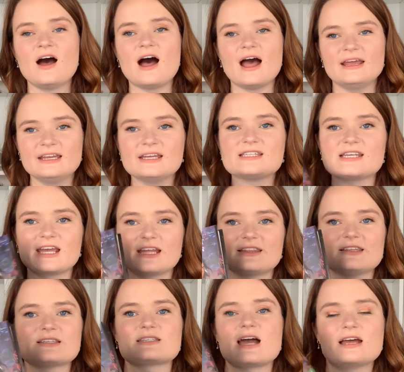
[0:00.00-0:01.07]
I need to get
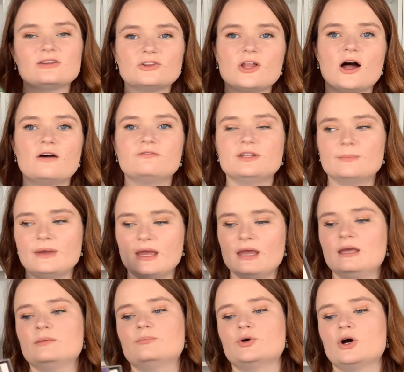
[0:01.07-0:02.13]
this. I love the
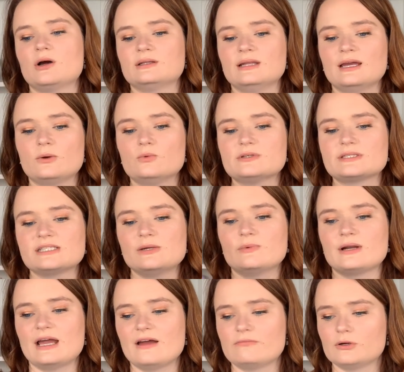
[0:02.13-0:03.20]
main book. Like, we'll see
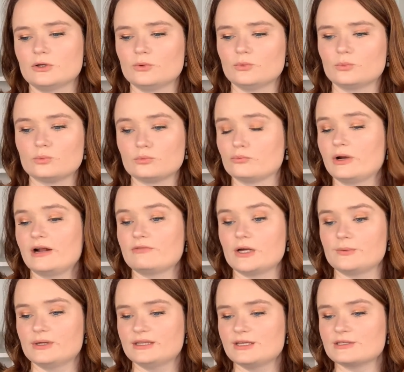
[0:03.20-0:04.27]
when I ever, whenever I
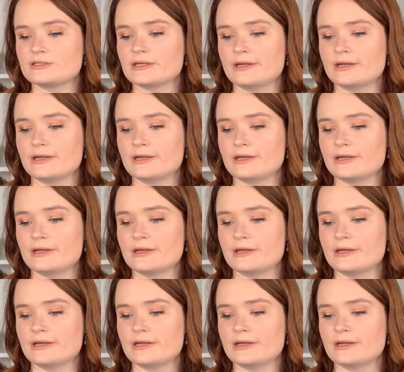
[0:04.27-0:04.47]
read this.